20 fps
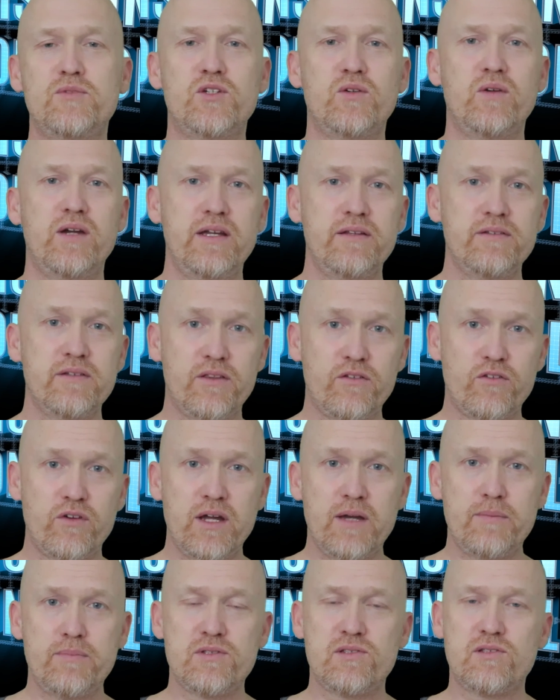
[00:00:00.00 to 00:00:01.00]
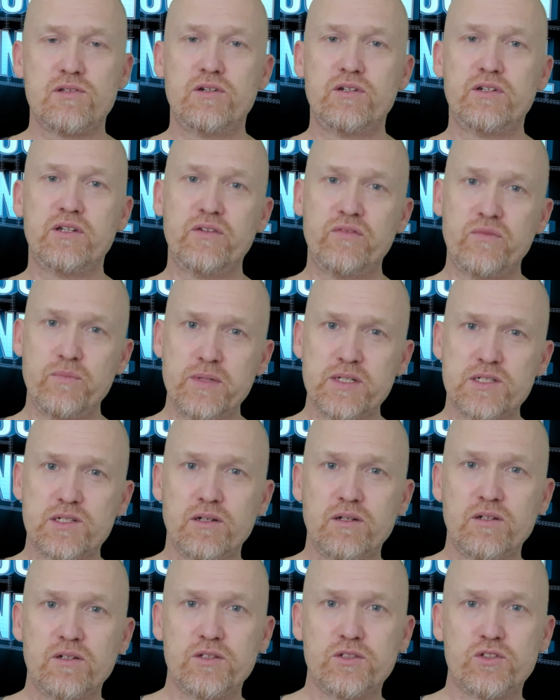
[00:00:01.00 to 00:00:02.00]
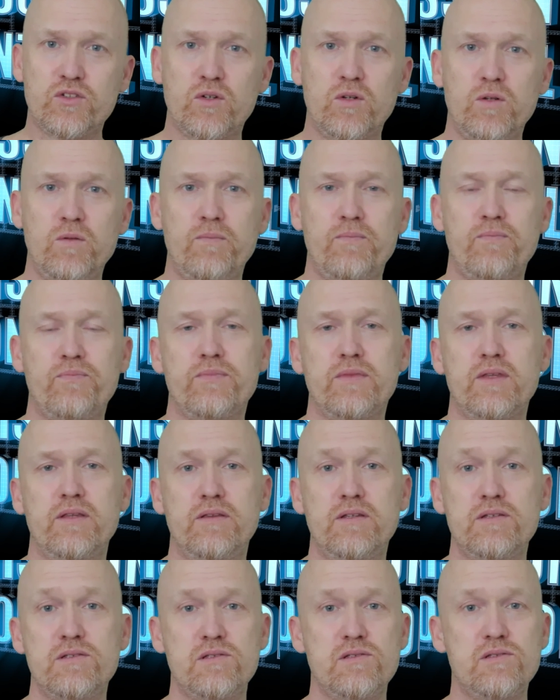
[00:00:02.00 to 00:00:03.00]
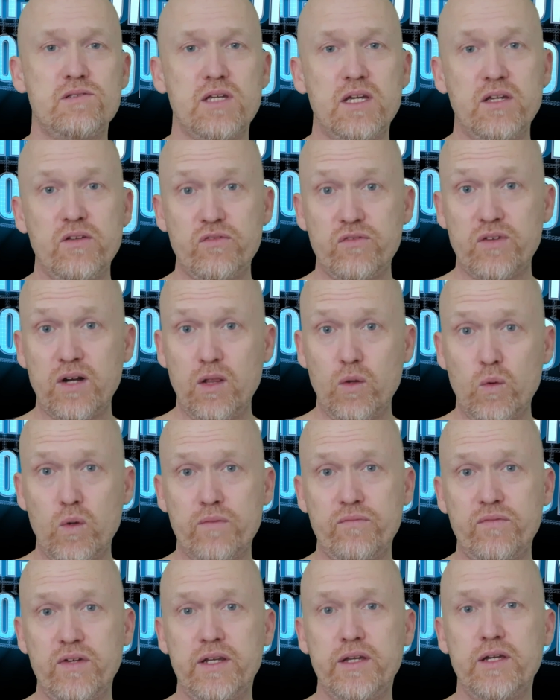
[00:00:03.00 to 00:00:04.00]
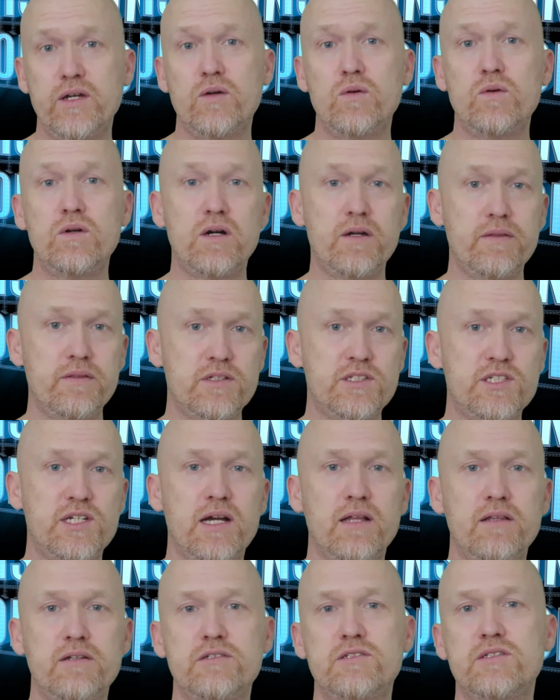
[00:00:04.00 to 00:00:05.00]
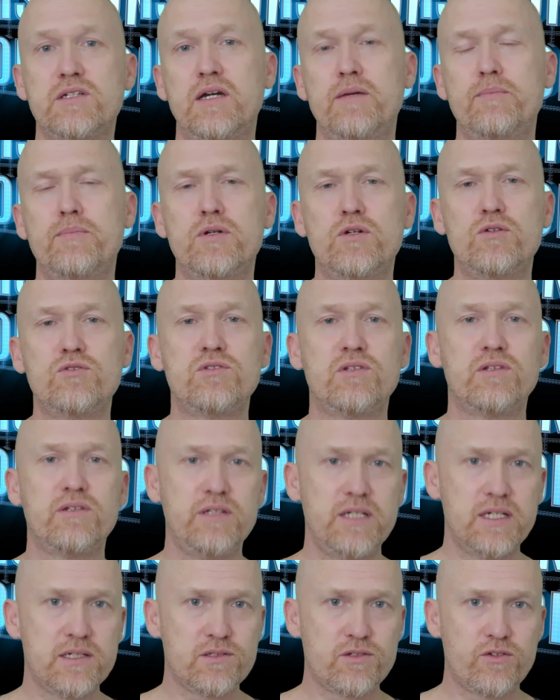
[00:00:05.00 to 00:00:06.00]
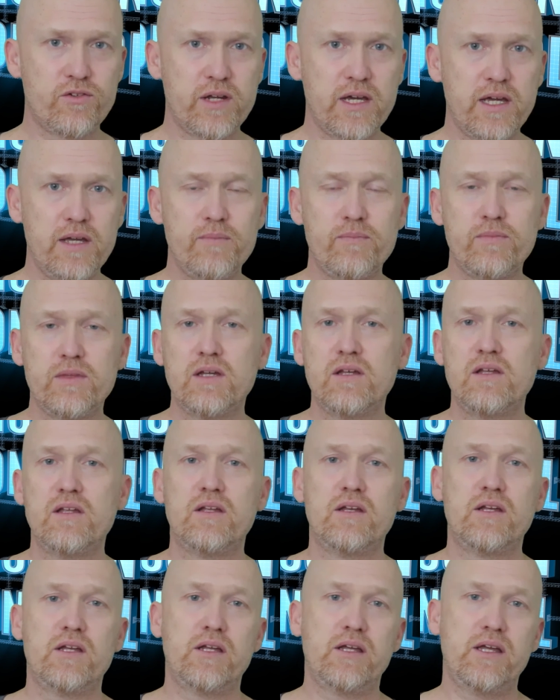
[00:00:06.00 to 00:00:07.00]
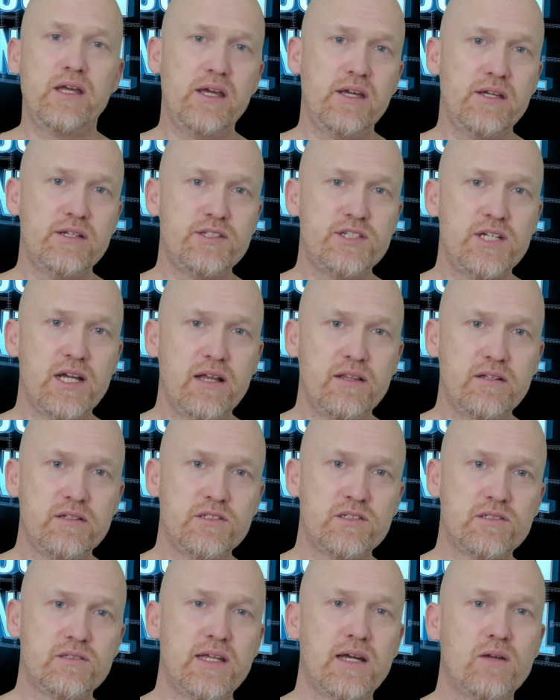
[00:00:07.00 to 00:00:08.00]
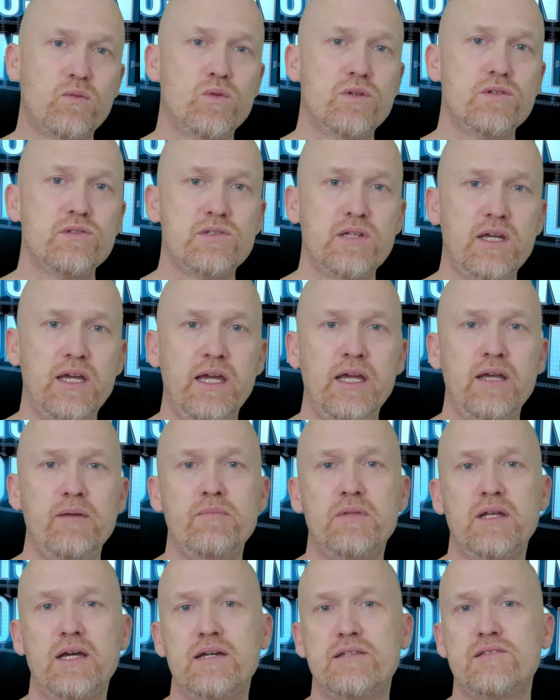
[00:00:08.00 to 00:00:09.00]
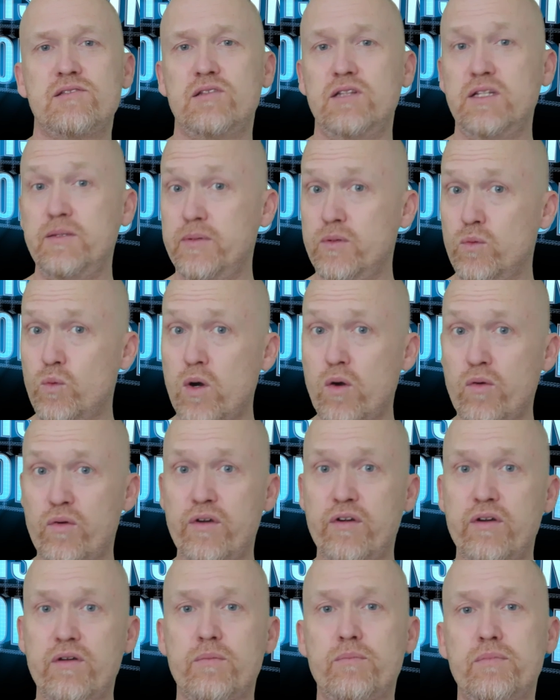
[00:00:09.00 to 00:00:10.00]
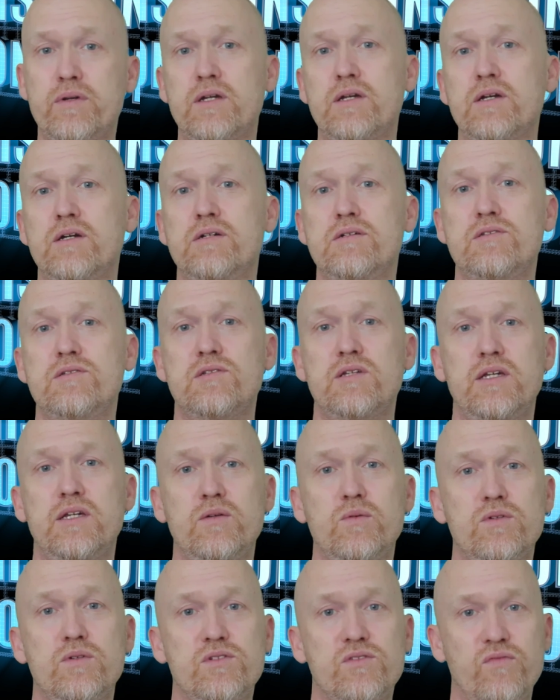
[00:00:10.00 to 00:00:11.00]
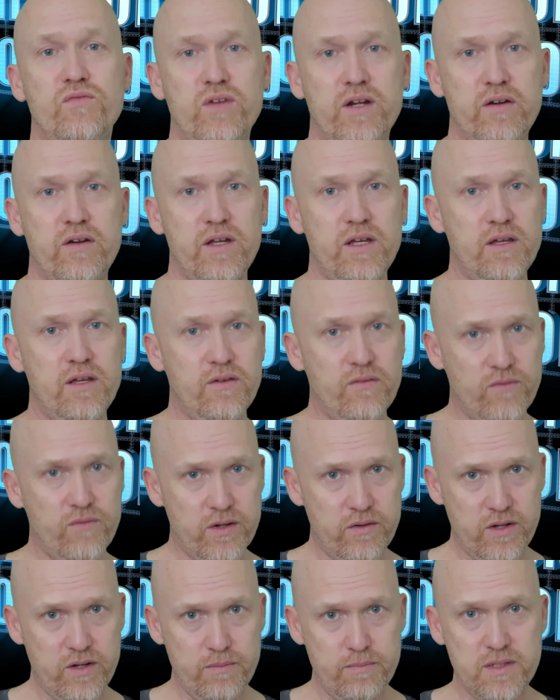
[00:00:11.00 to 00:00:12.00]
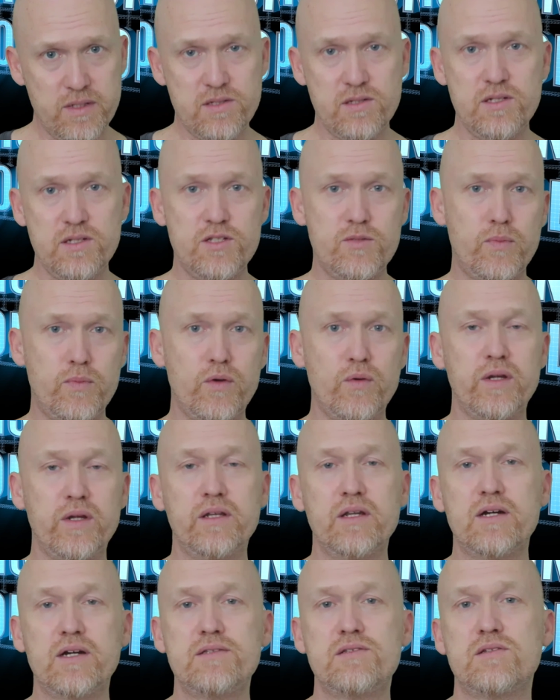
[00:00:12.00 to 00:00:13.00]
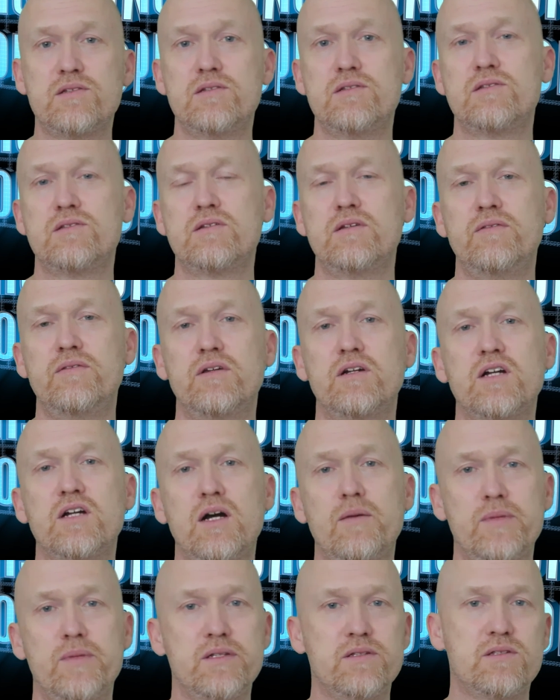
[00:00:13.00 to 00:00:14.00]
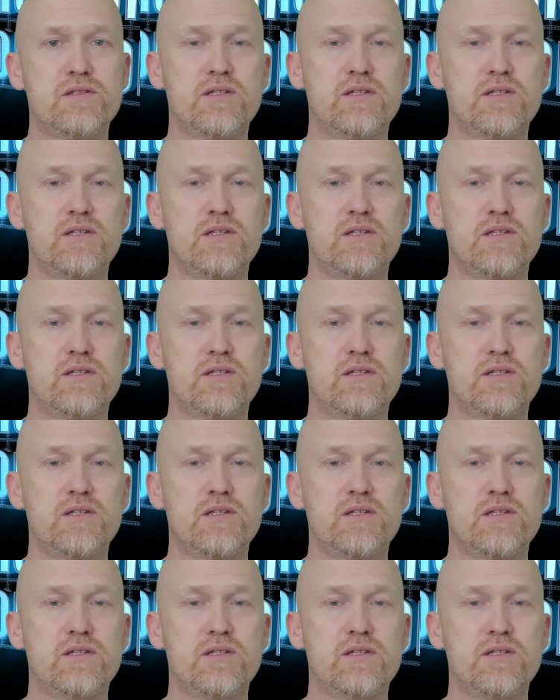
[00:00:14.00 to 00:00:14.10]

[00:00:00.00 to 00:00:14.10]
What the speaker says: to another episode of Mission Control. This is a follow-up video on the challenge I posted yesterday. A challenge that was aimed at Sleepy Wanker because he was very busy spewing nonsense in the comment